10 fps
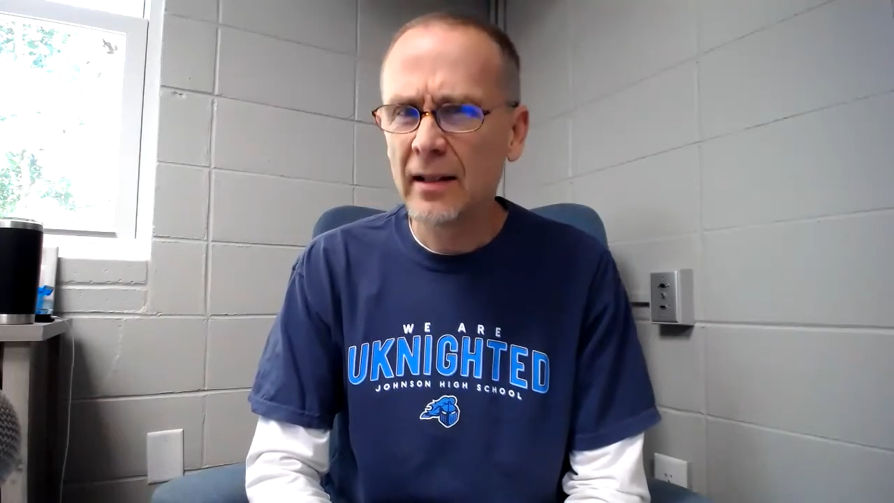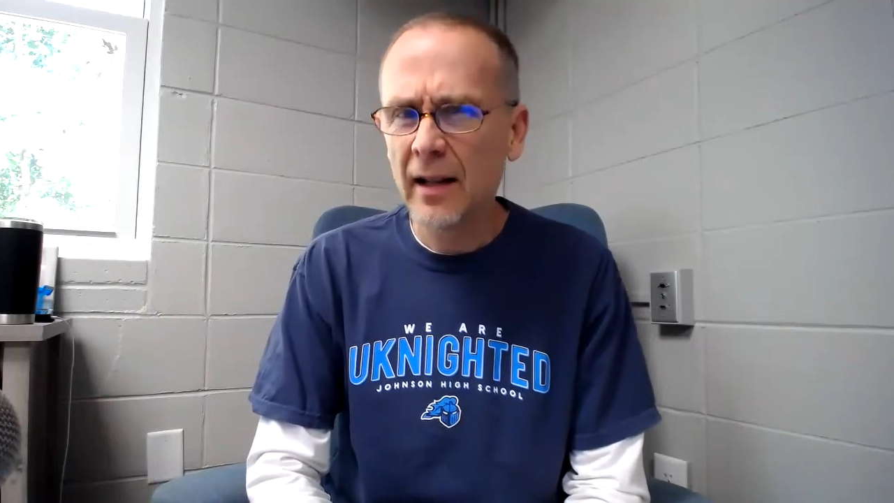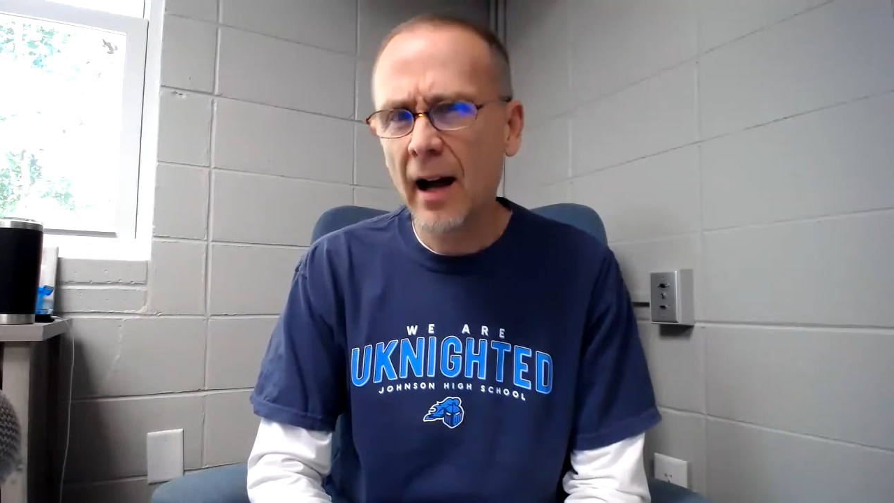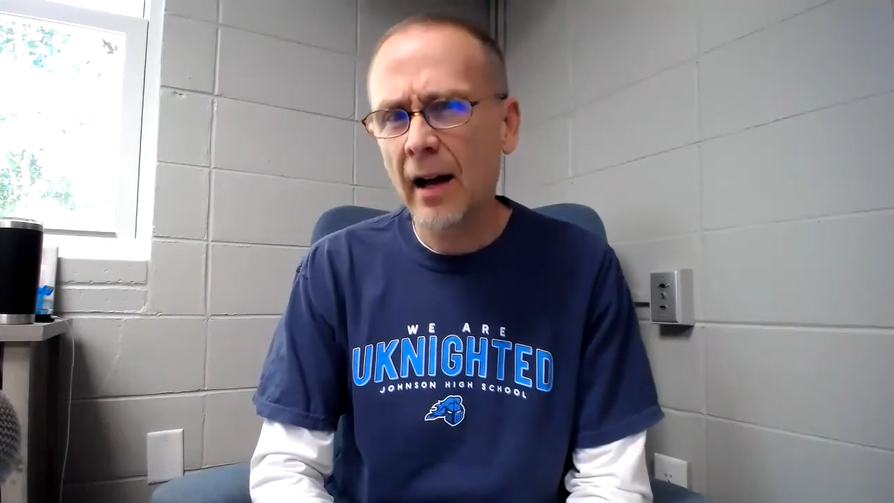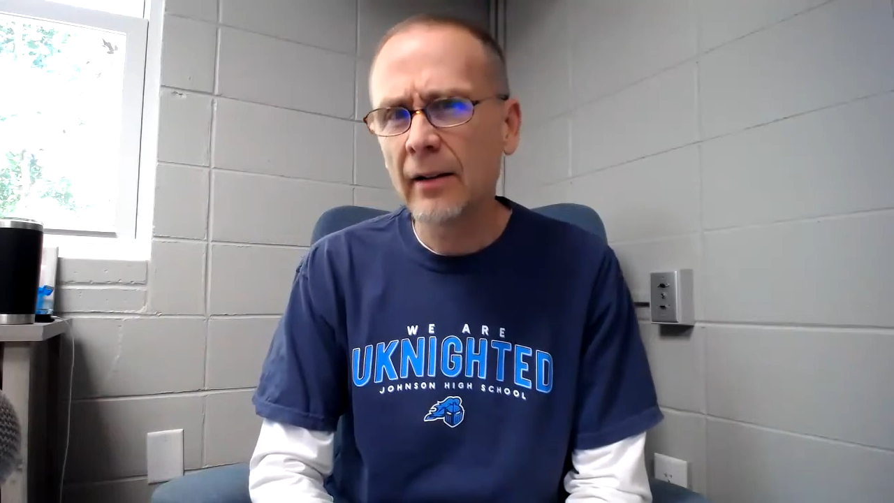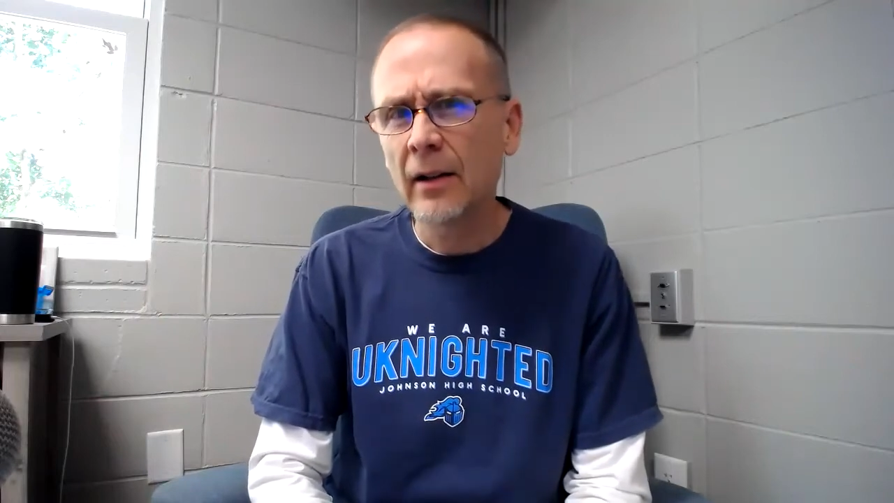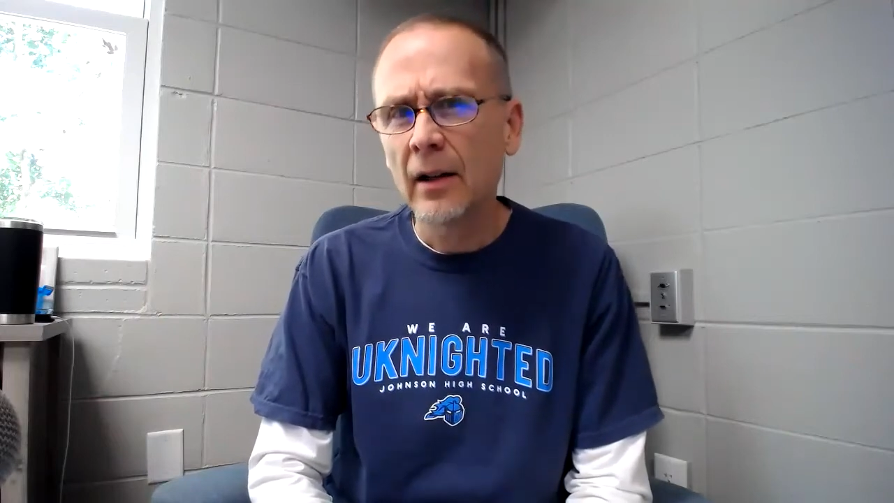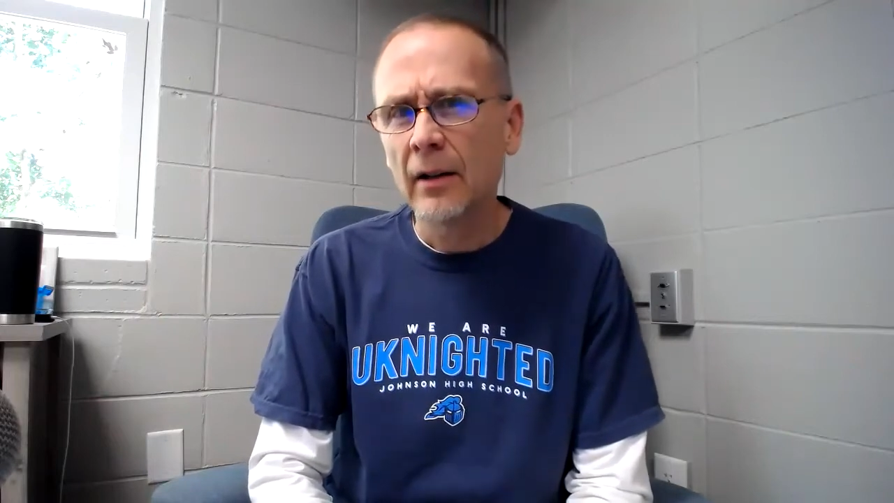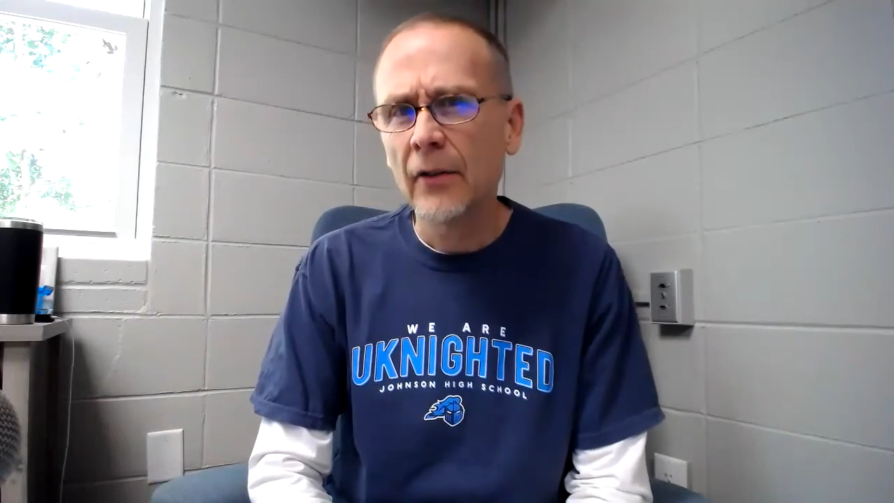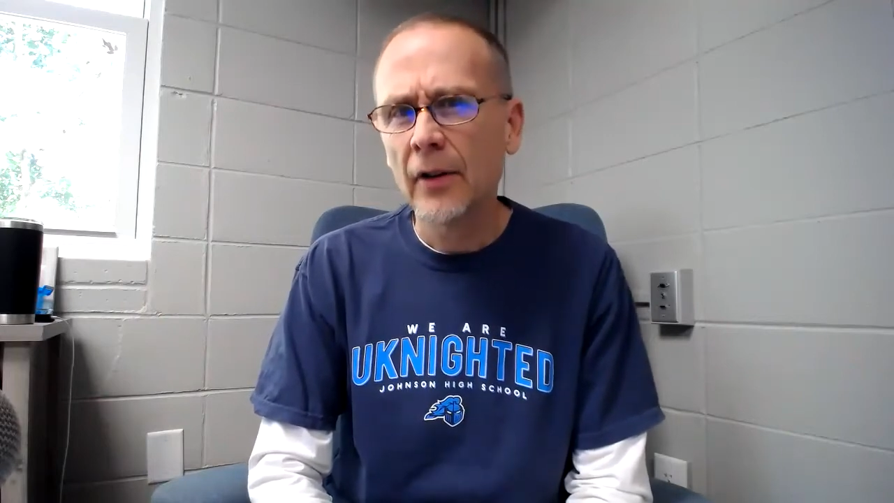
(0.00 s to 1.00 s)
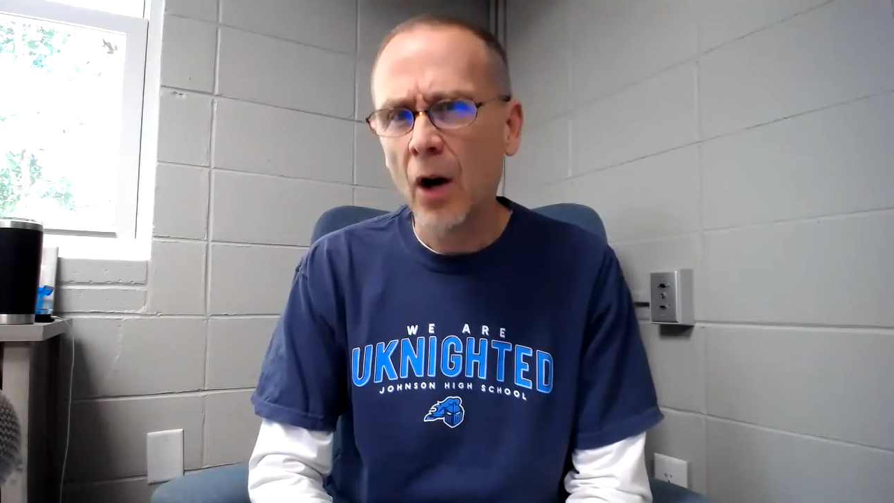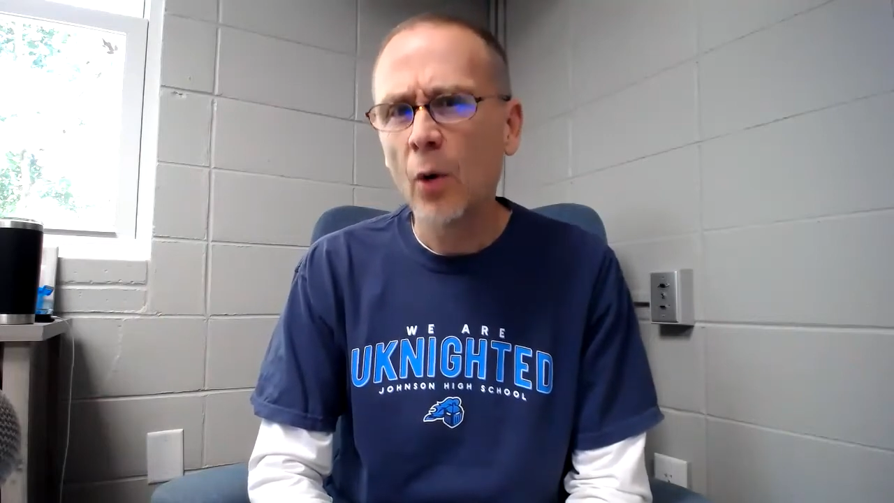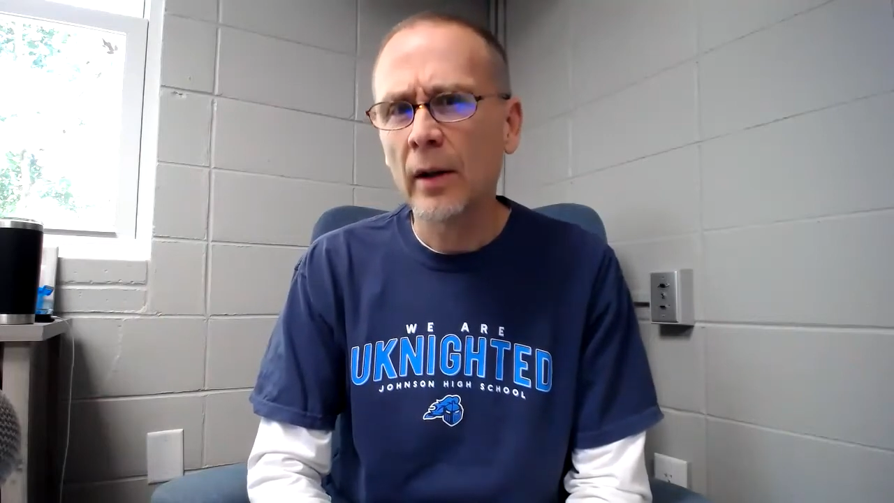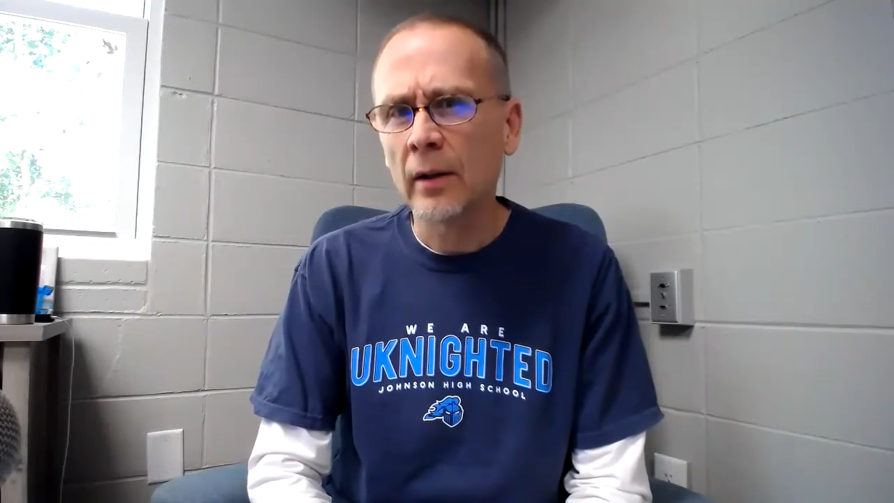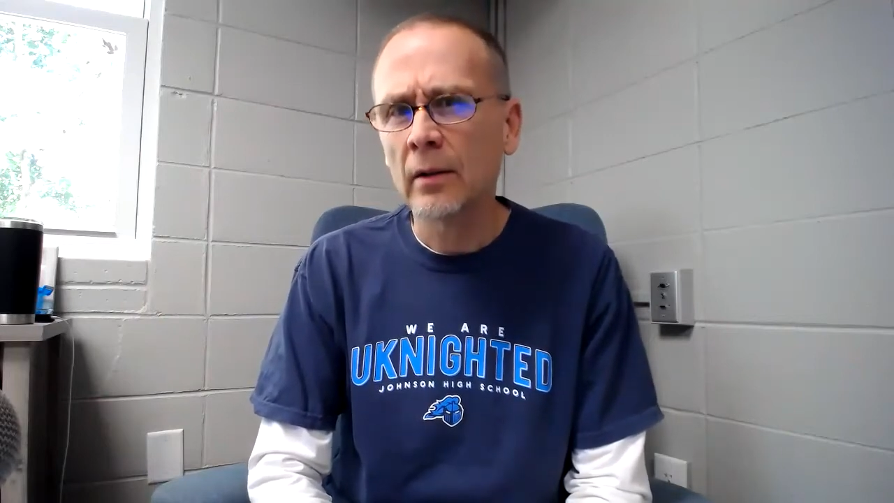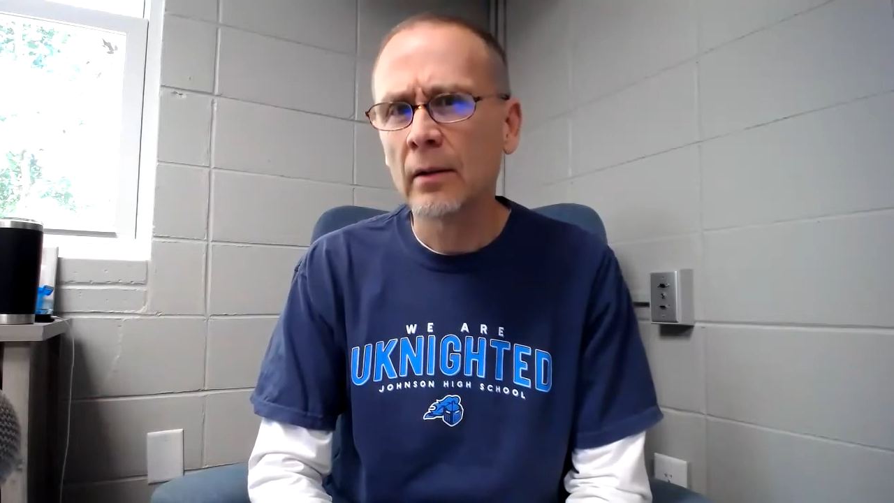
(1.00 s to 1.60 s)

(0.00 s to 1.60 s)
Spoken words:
God for knowing